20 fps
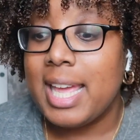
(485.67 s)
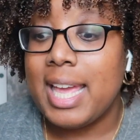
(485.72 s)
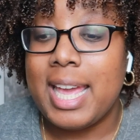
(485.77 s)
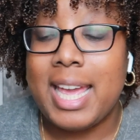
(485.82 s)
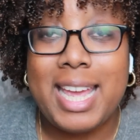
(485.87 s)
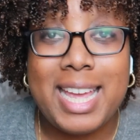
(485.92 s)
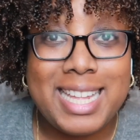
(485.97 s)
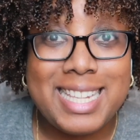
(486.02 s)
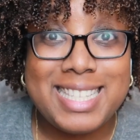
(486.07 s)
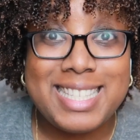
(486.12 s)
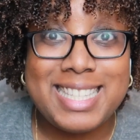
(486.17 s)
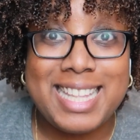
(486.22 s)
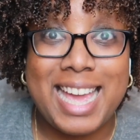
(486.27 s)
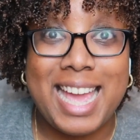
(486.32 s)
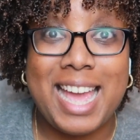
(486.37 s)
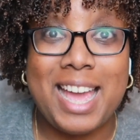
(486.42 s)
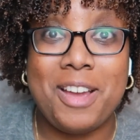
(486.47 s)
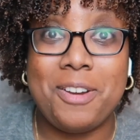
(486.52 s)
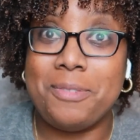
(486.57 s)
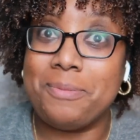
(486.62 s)
Hands
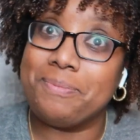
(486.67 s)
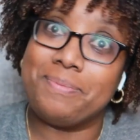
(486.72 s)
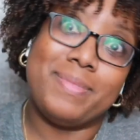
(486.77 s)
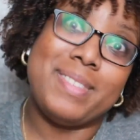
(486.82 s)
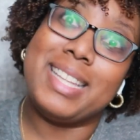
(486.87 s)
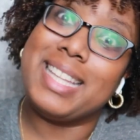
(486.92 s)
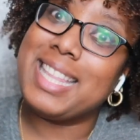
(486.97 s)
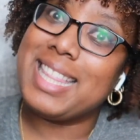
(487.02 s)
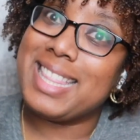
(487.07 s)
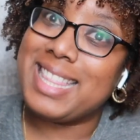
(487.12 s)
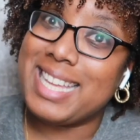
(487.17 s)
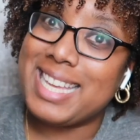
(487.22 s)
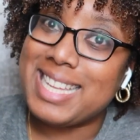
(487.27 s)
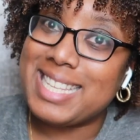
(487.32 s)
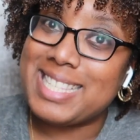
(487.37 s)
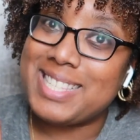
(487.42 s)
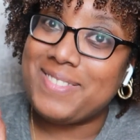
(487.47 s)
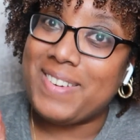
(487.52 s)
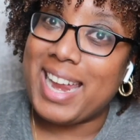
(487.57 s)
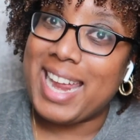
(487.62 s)
down,
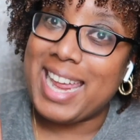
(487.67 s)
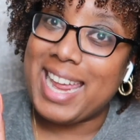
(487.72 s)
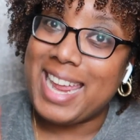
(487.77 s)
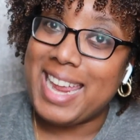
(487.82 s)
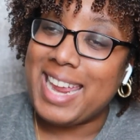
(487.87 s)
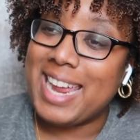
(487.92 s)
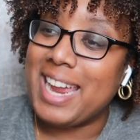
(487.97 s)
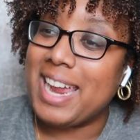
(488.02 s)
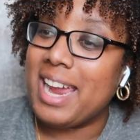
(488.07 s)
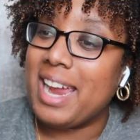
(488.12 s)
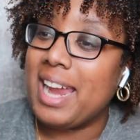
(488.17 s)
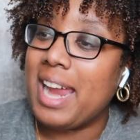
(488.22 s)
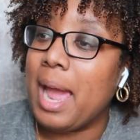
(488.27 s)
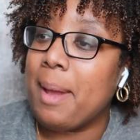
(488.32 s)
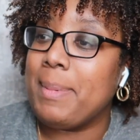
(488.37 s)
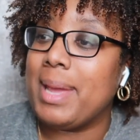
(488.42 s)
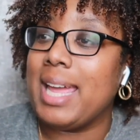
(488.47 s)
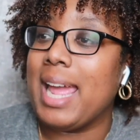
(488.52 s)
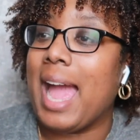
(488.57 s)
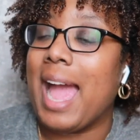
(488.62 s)
this right here,
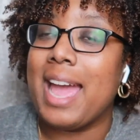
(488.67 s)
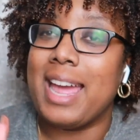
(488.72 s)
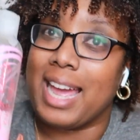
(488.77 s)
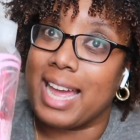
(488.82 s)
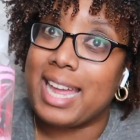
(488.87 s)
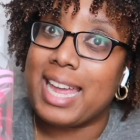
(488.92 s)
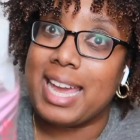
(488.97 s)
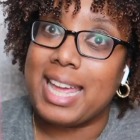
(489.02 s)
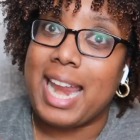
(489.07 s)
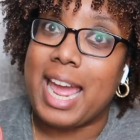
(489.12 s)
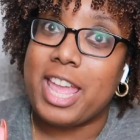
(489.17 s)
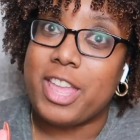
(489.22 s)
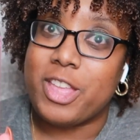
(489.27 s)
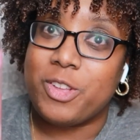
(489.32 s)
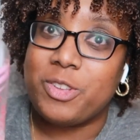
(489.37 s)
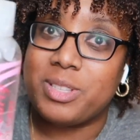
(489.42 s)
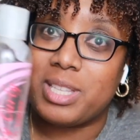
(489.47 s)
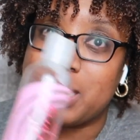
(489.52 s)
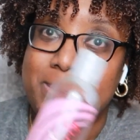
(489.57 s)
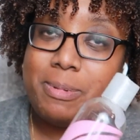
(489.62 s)
I mean, I
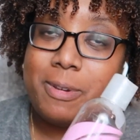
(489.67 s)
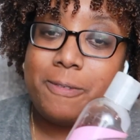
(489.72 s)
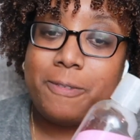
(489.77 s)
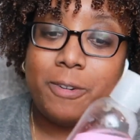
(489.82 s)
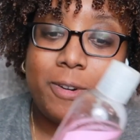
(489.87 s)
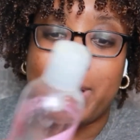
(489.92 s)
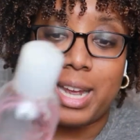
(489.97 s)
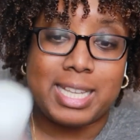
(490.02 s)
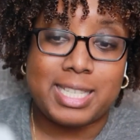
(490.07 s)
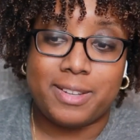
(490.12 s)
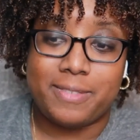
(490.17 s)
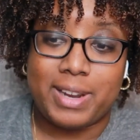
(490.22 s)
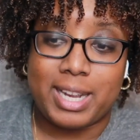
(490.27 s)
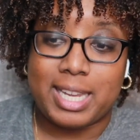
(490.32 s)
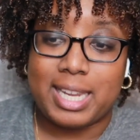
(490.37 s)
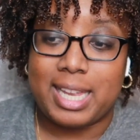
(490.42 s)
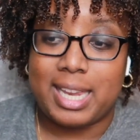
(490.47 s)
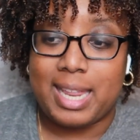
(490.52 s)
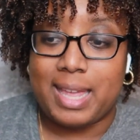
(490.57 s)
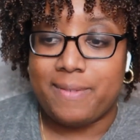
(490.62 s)
used this before as a
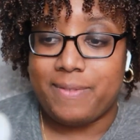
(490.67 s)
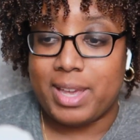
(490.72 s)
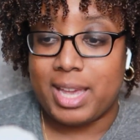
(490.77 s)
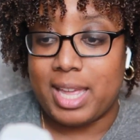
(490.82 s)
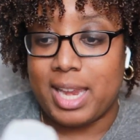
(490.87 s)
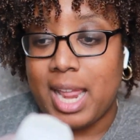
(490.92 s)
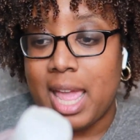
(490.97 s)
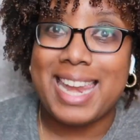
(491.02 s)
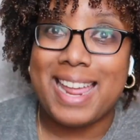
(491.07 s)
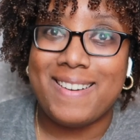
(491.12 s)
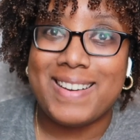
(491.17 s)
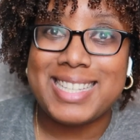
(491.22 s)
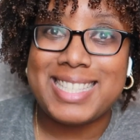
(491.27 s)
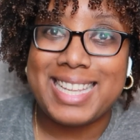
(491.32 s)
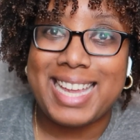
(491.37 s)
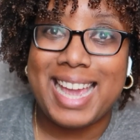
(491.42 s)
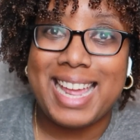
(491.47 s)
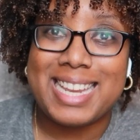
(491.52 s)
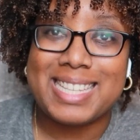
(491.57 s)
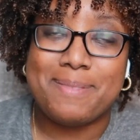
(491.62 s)
regular leave-in. Now I
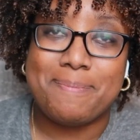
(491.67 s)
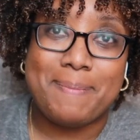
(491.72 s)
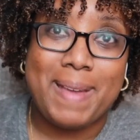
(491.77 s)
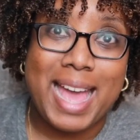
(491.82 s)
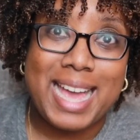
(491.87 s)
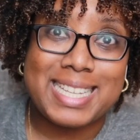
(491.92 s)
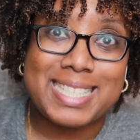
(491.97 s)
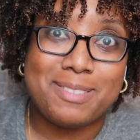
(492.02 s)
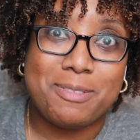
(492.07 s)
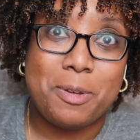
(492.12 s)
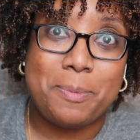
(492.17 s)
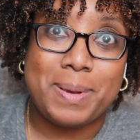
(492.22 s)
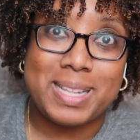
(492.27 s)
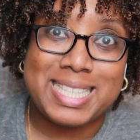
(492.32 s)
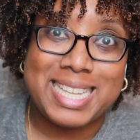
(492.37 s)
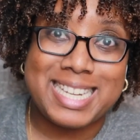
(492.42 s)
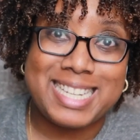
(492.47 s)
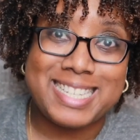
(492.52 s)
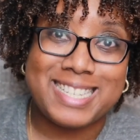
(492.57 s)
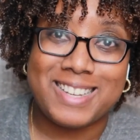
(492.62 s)
see it at its maximum
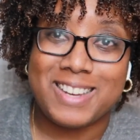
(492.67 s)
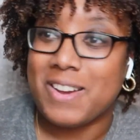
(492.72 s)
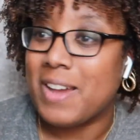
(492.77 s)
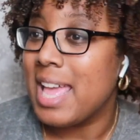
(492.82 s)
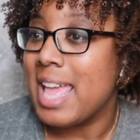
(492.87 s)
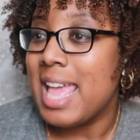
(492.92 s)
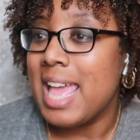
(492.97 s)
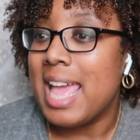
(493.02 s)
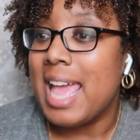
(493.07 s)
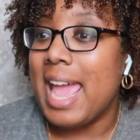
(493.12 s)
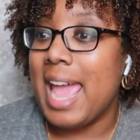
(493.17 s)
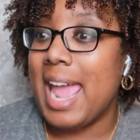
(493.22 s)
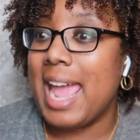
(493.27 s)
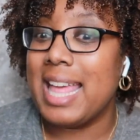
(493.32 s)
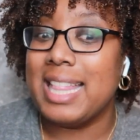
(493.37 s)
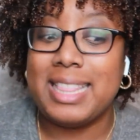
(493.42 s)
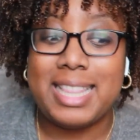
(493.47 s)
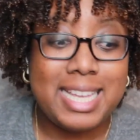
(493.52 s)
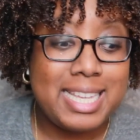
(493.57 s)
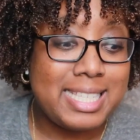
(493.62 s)
potential,
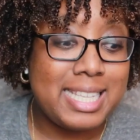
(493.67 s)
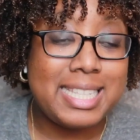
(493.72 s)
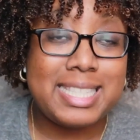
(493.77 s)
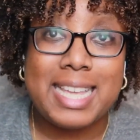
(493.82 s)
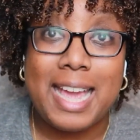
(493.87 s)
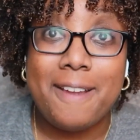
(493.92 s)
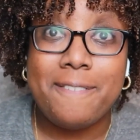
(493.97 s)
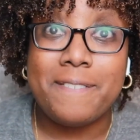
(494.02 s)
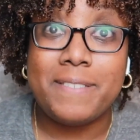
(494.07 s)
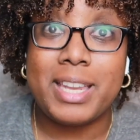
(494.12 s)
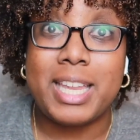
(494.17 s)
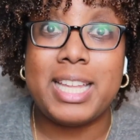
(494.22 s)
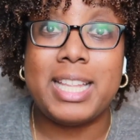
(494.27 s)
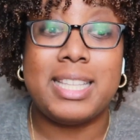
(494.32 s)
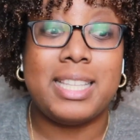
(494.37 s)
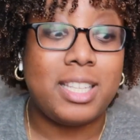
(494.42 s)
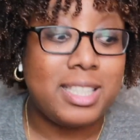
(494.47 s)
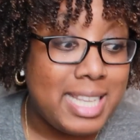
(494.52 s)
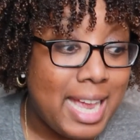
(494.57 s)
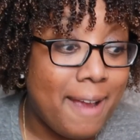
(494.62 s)
and this
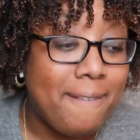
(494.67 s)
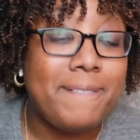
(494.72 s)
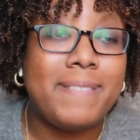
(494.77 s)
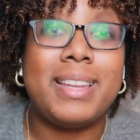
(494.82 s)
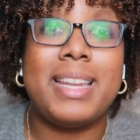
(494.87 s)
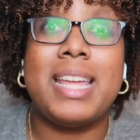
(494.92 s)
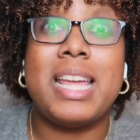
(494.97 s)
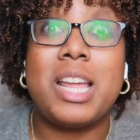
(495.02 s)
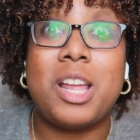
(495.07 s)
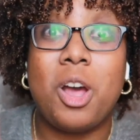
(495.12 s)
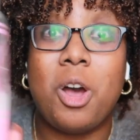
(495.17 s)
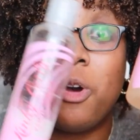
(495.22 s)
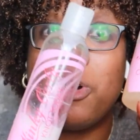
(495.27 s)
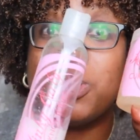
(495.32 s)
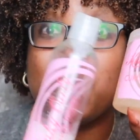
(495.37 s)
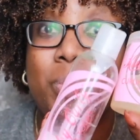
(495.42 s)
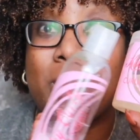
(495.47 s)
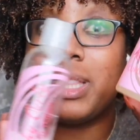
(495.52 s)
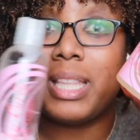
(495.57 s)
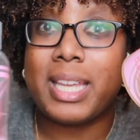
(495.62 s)
definitely
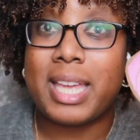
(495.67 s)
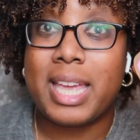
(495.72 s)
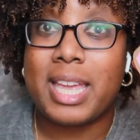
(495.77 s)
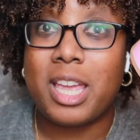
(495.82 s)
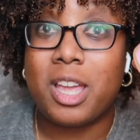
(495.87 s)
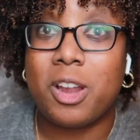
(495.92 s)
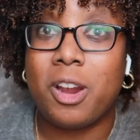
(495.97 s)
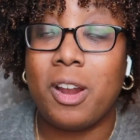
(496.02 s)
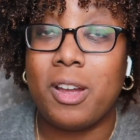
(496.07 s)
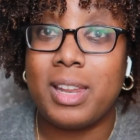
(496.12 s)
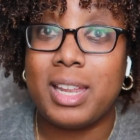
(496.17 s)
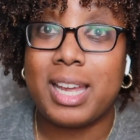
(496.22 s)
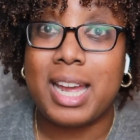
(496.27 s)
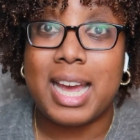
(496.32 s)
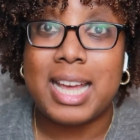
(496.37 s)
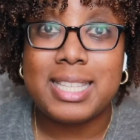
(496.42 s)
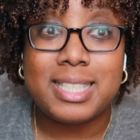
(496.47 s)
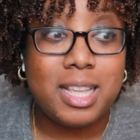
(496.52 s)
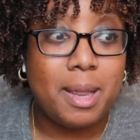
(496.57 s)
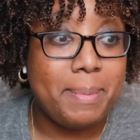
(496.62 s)
goes with the Kinky Curly
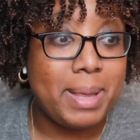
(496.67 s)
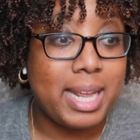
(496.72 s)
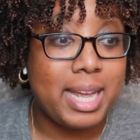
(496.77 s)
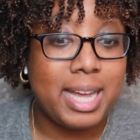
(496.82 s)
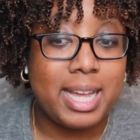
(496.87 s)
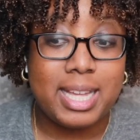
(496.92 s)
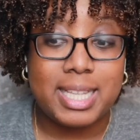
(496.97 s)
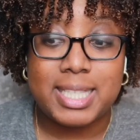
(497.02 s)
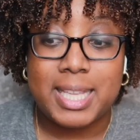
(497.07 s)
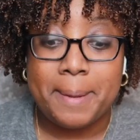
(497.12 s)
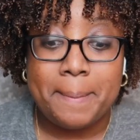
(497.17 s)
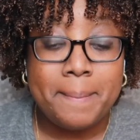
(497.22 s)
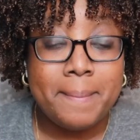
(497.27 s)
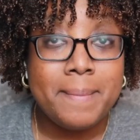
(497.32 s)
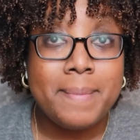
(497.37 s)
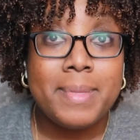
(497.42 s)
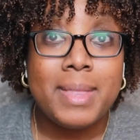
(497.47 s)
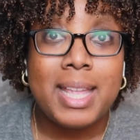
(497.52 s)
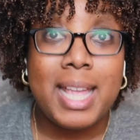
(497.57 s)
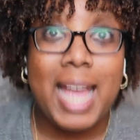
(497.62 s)
Custard, because
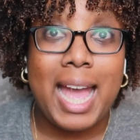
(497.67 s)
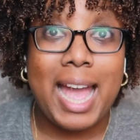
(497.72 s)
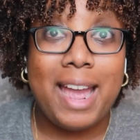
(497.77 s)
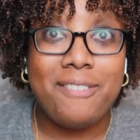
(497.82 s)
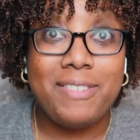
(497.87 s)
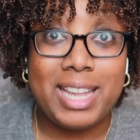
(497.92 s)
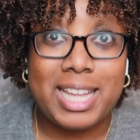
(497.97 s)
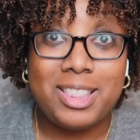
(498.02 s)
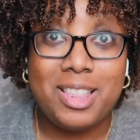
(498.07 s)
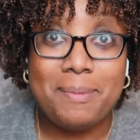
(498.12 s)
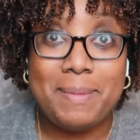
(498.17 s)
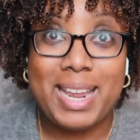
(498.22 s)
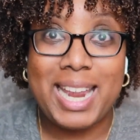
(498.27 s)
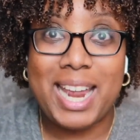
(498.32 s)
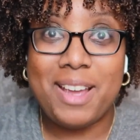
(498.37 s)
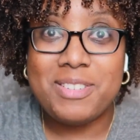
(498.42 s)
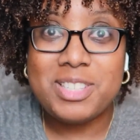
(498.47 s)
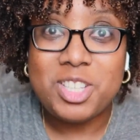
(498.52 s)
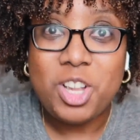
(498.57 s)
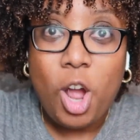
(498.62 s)
I really thought my
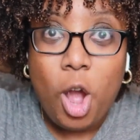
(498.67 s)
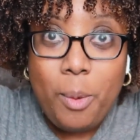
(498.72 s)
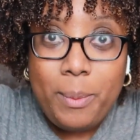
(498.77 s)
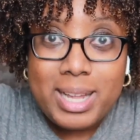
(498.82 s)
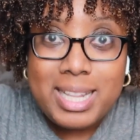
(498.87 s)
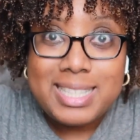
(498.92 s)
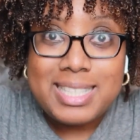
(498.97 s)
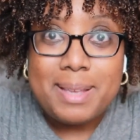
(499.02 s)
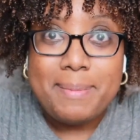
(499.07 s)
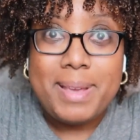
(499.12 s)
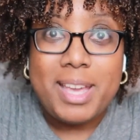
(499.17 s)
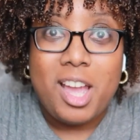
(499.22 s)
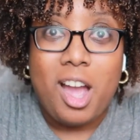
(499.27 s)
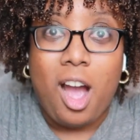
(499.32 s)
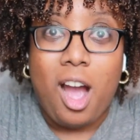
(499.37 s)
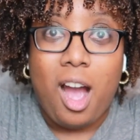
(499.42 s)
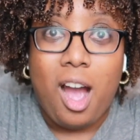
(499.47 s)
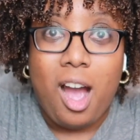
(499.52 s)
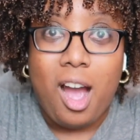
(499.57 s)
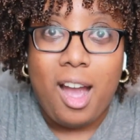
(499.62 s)
hair was going to be
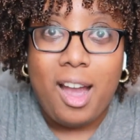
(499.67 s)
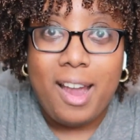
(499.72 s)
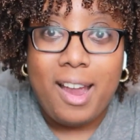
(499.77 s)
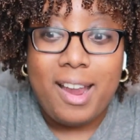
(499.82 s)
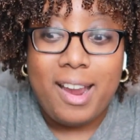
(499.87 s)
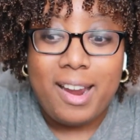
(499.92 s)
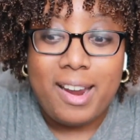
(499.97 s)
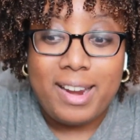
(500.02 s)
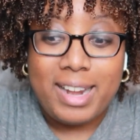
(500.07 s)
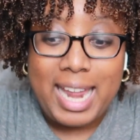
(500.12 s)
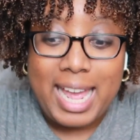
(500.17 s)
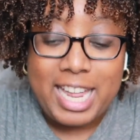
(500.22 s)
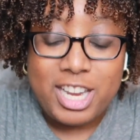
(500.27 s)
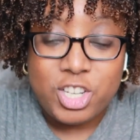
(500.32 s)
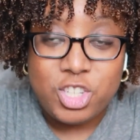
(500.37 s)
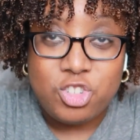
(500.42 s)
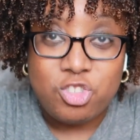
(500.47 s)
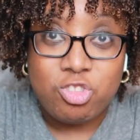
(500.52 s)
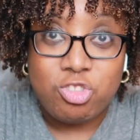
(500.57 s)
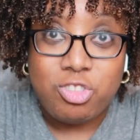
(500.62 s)
hard
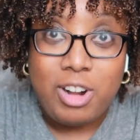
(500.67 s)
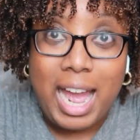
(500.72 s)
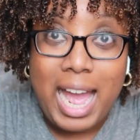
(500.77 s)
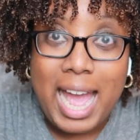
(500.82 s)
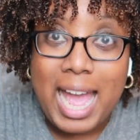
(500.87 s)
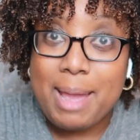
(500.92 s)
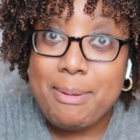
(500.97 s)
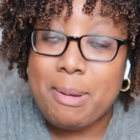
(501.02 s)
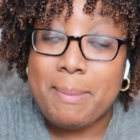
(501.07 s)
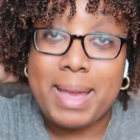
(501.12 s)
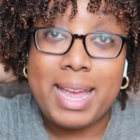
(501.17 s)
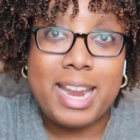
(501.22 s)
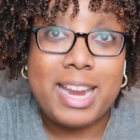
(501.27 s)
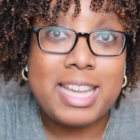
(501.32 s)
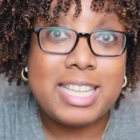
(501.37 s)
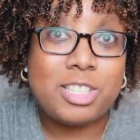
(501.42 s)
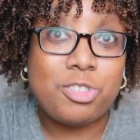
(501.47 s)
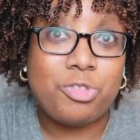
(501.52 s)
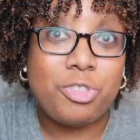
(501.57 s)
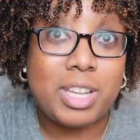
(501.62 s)
and dry, but my hair
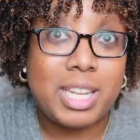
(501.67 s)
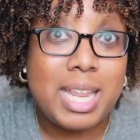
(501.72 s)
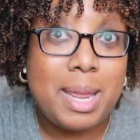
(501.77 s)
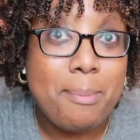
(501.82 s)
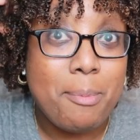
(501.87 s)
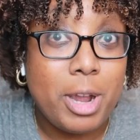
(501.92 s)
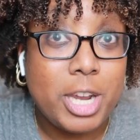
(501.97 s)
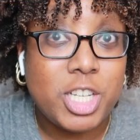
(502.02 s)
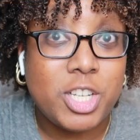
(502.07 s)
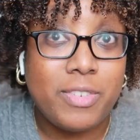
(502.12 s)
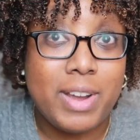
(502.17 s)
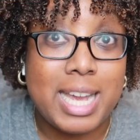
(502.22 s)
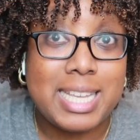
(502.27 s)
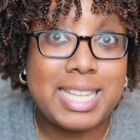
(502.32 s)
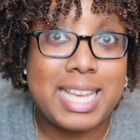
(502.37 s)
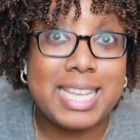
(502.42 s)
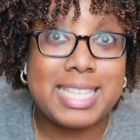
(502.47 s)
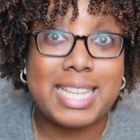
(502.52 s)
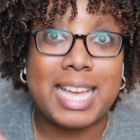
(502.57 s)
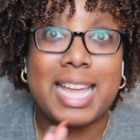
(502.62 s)
is really
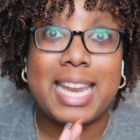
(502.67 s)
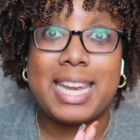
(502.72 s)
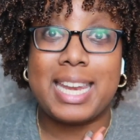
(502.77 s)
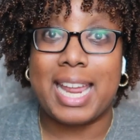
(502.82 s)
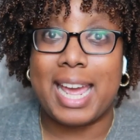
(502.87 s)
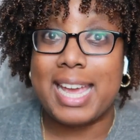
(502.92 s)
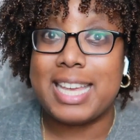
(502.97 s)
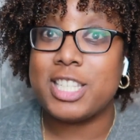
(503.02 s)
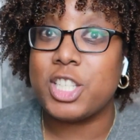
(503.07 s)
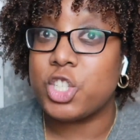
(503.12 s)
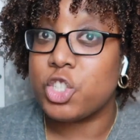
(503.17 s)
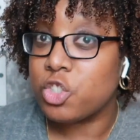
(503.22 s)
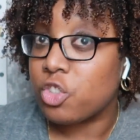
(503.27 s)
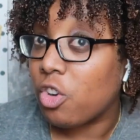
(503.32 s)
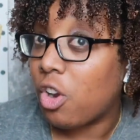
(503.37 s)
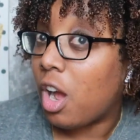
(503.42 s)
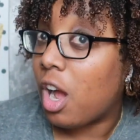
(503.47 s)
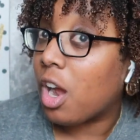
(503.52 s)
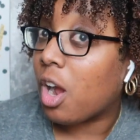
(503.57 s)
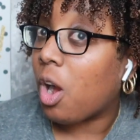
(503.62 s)
moisturized. It's a nice
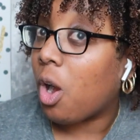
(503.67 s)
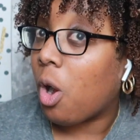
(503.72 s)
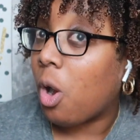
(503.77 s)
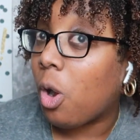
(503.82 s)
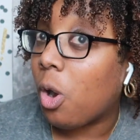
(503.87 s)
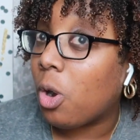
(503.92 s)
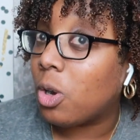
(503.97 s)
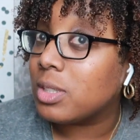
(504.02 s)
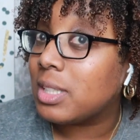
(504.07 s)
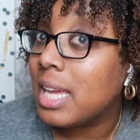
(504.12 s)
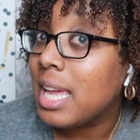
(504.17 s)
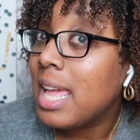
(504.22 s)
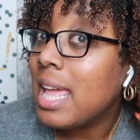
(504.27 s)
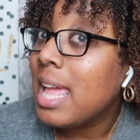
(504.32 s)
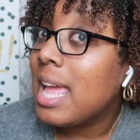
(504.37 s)
strong hold.